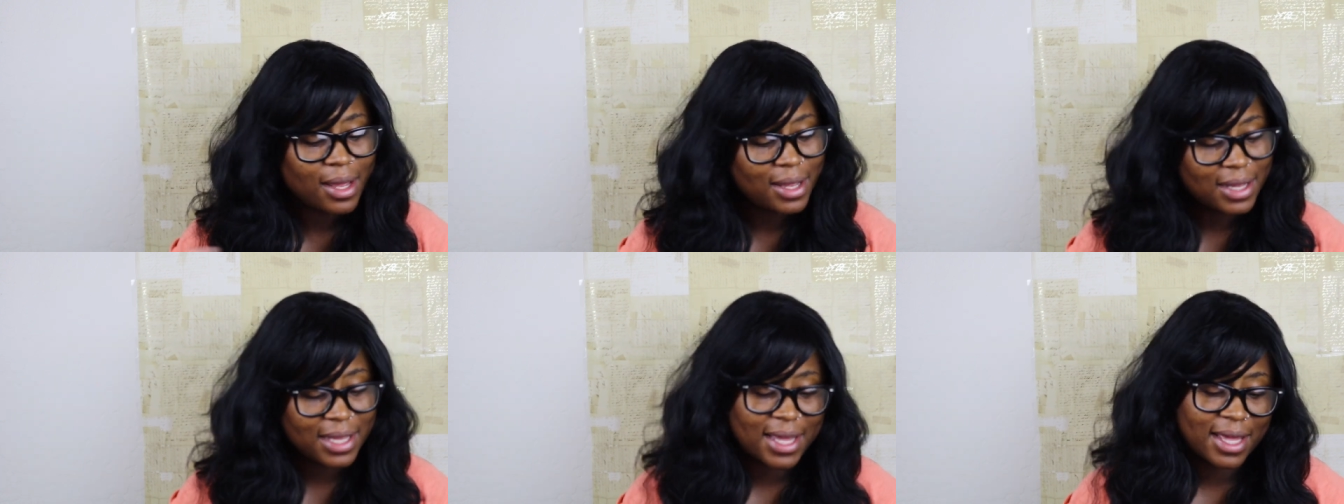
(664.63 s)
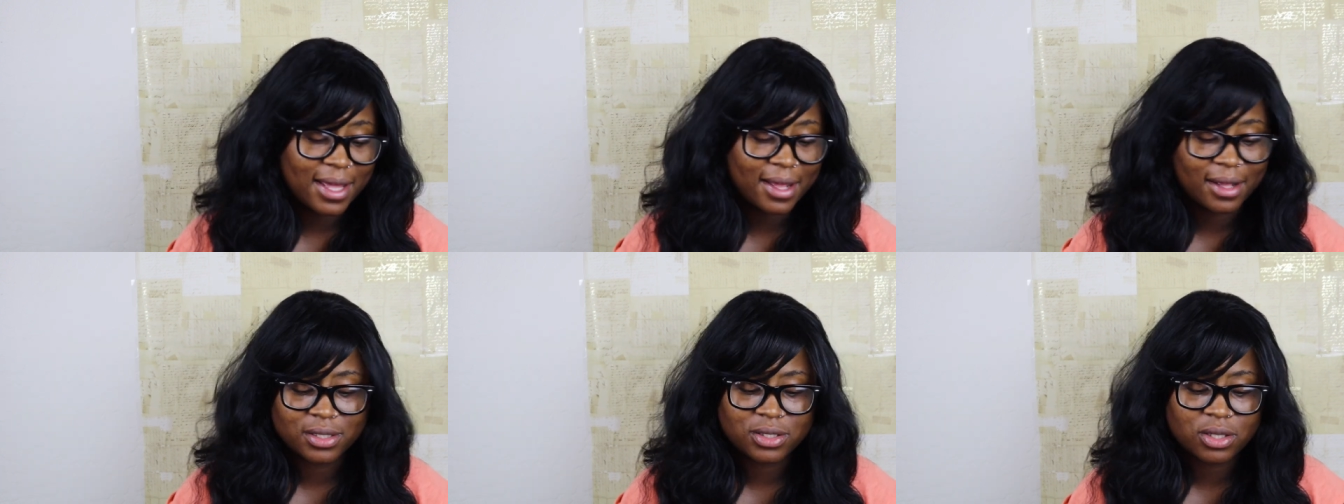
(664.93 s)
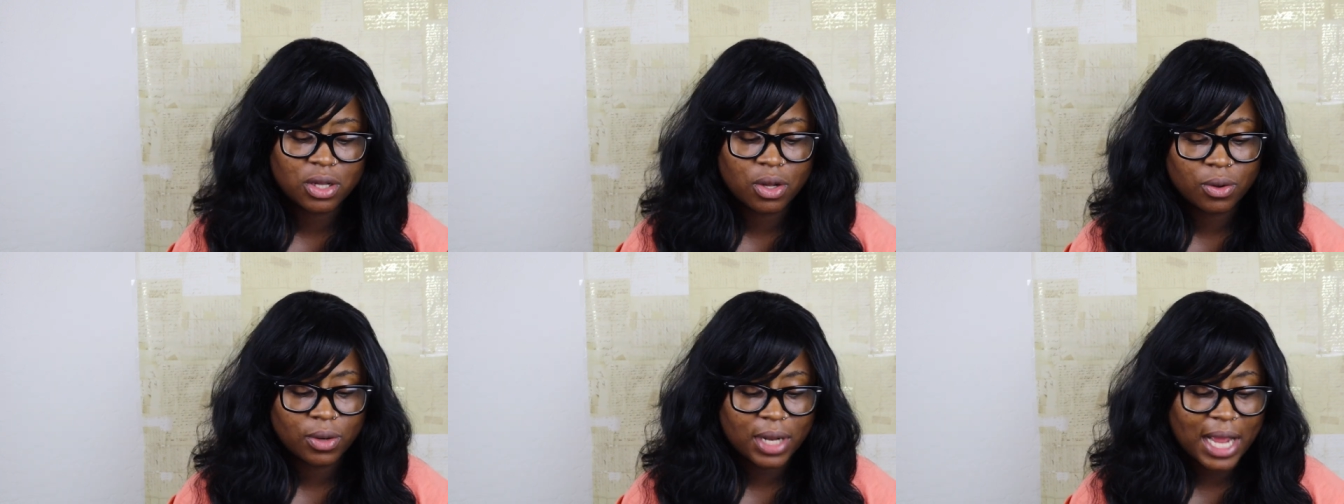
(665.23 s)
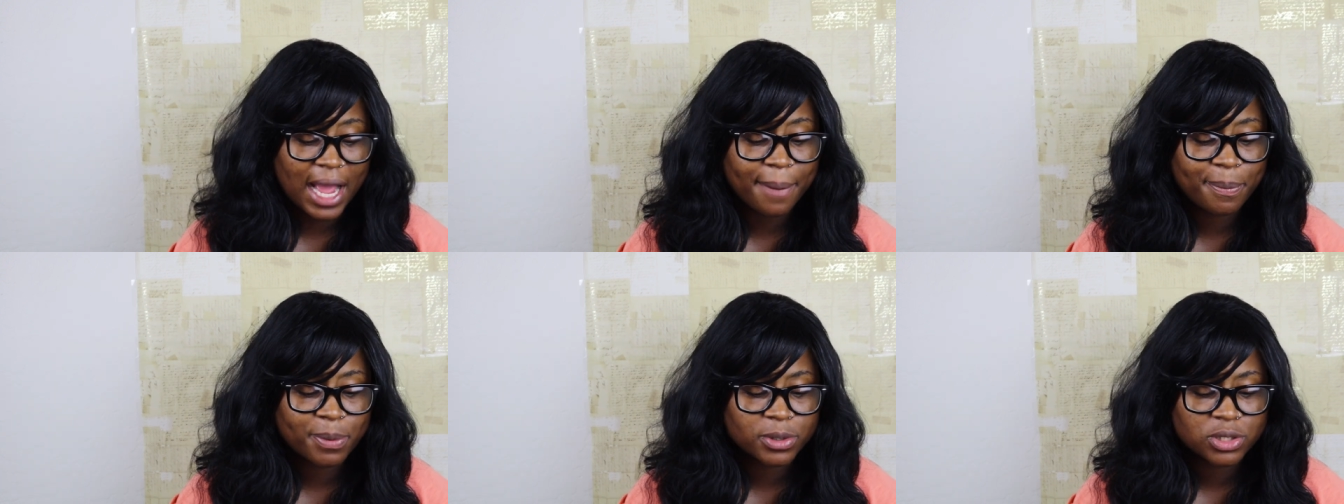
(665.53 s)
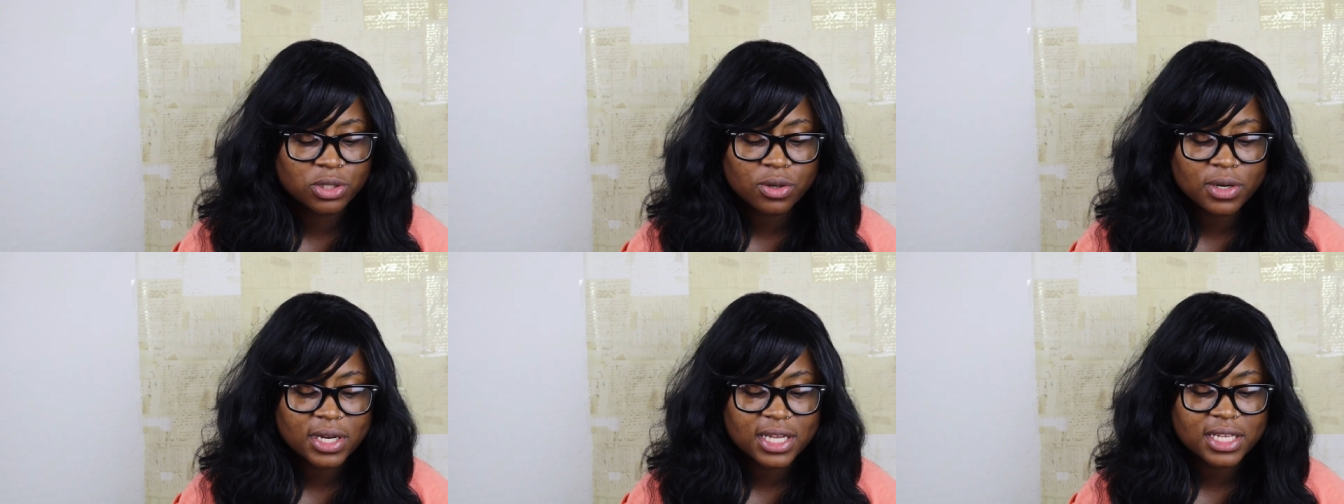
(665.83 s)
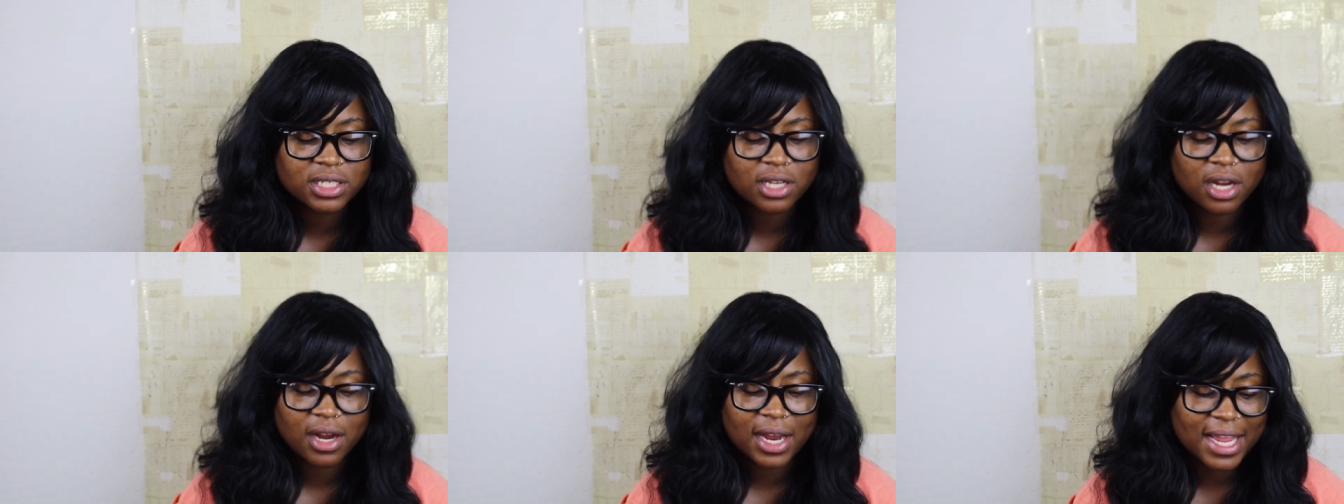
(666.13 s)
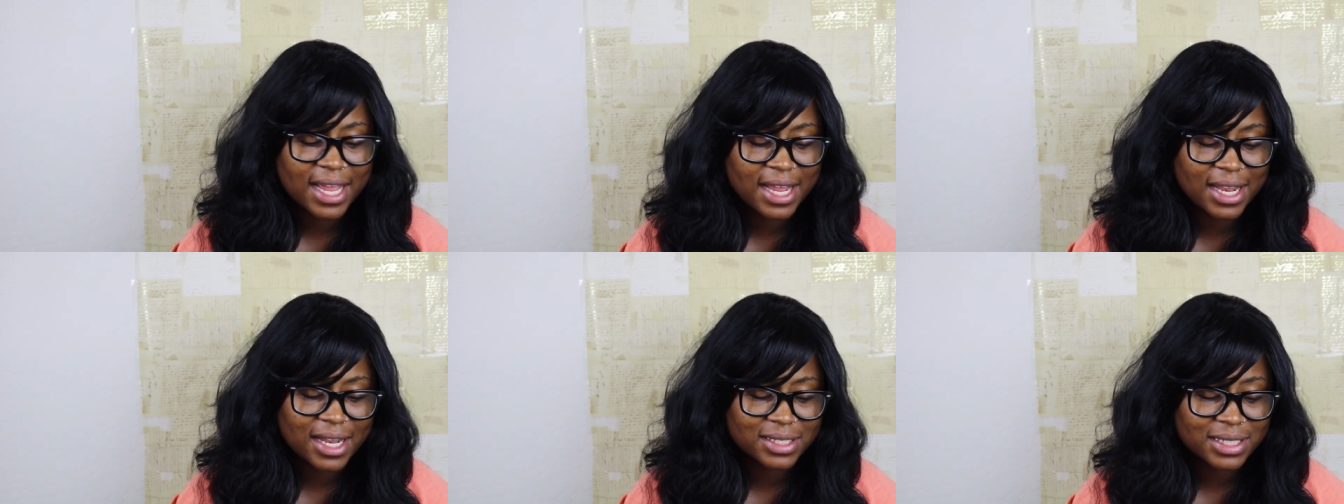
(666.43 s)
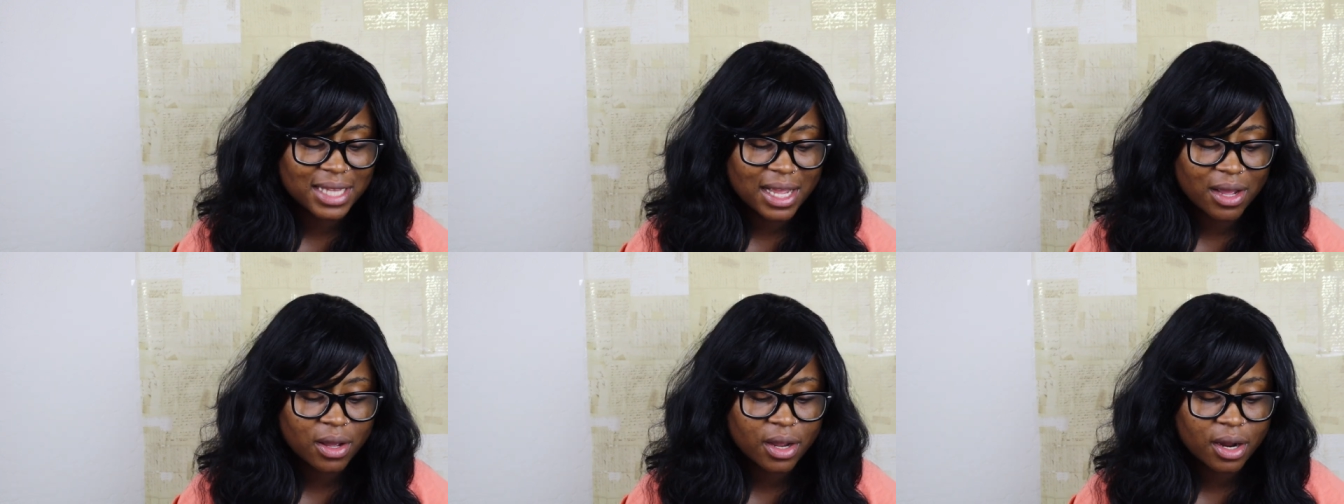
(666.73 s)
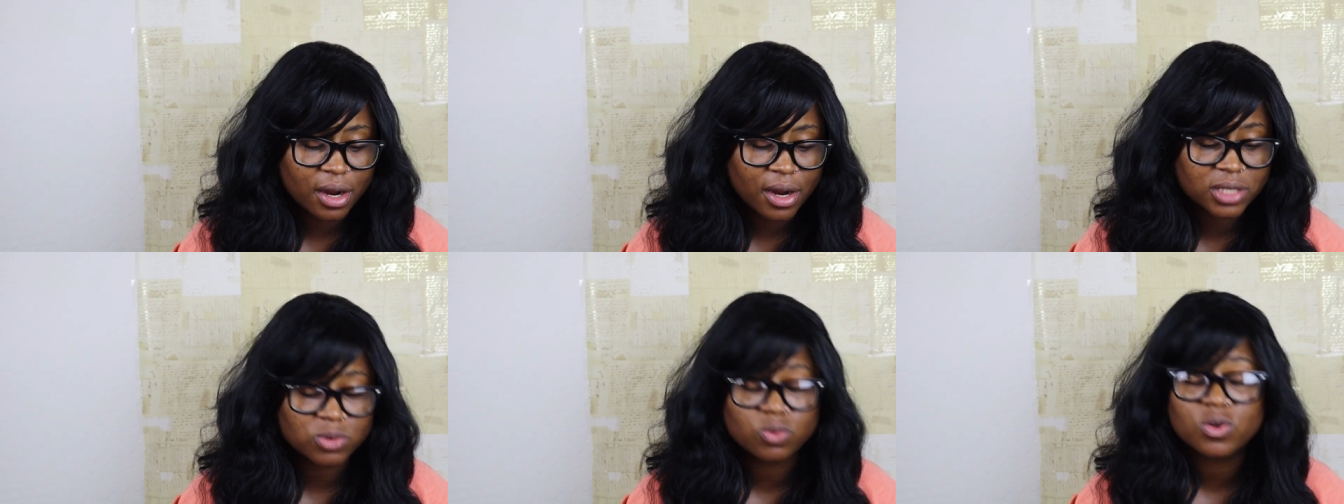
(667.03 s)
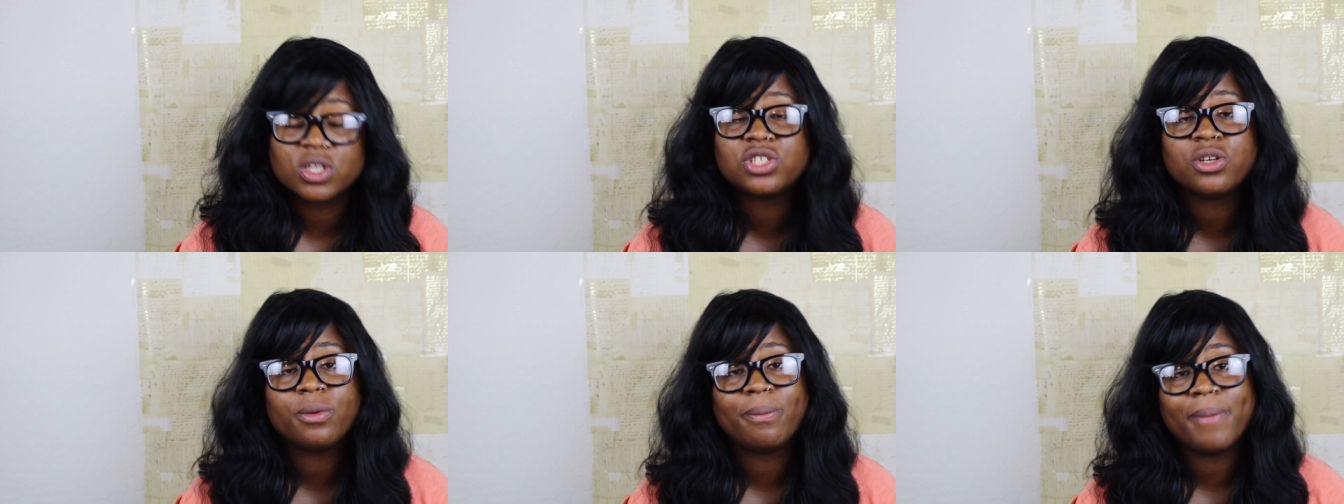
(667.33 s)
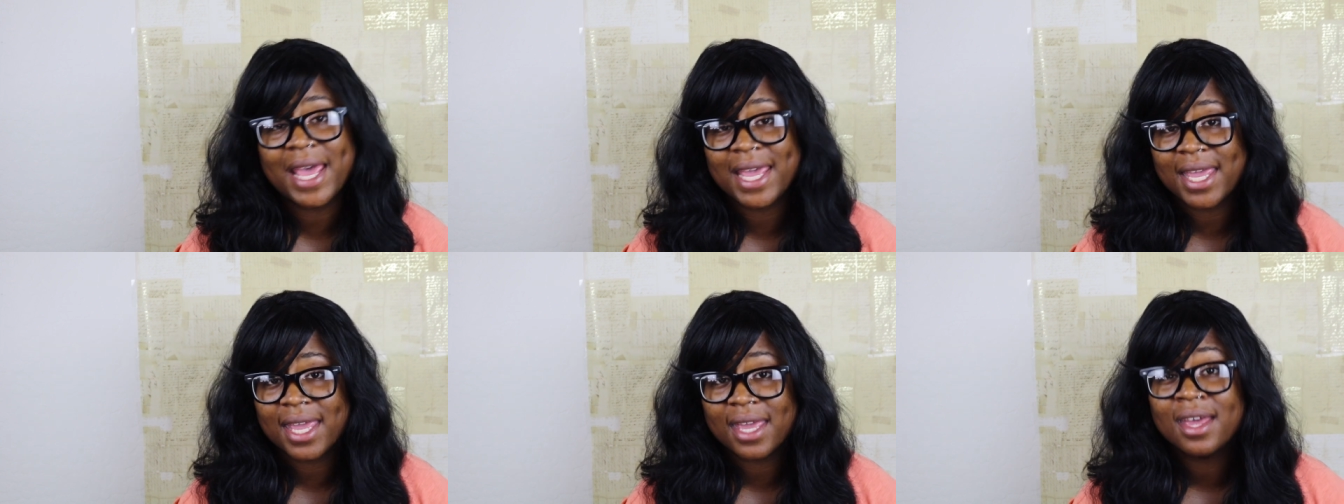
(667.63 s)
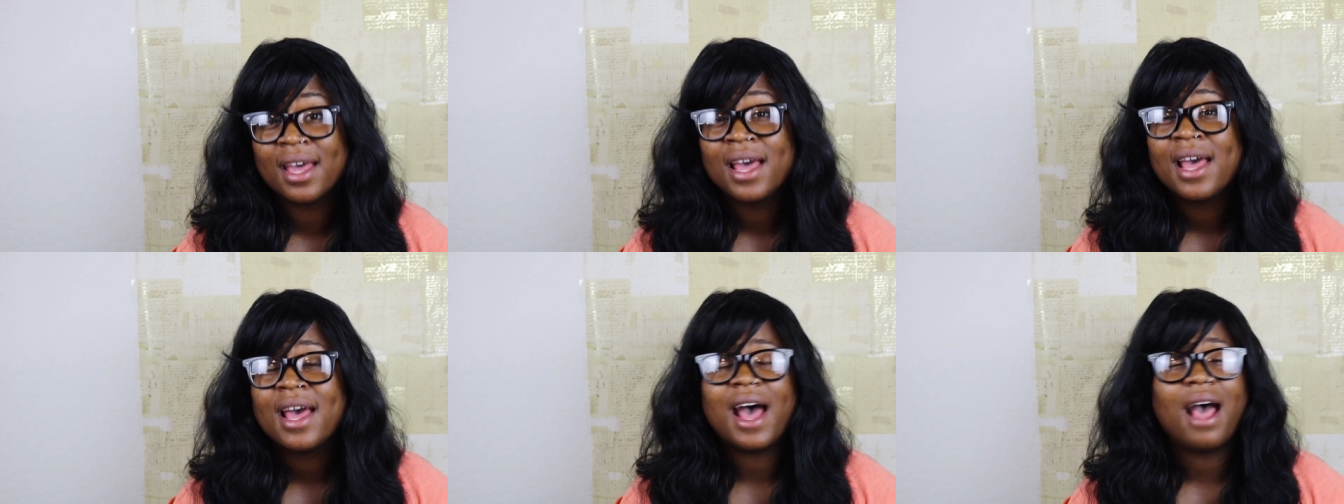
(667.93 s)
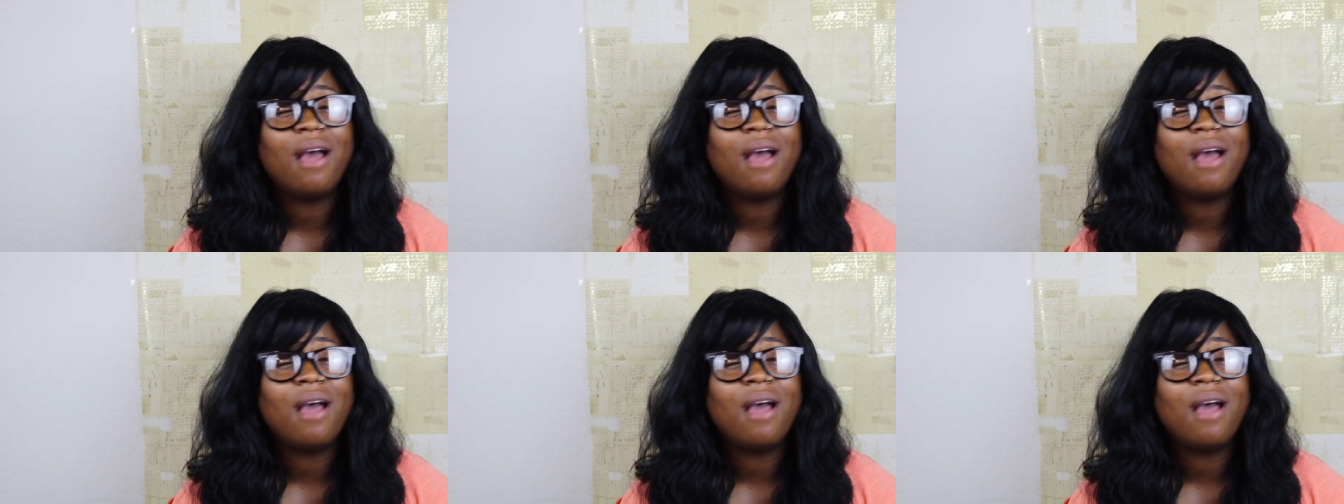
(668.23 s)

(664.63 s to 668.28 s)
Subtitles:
yeah, so the opportunities are endless out here. It's what you make it.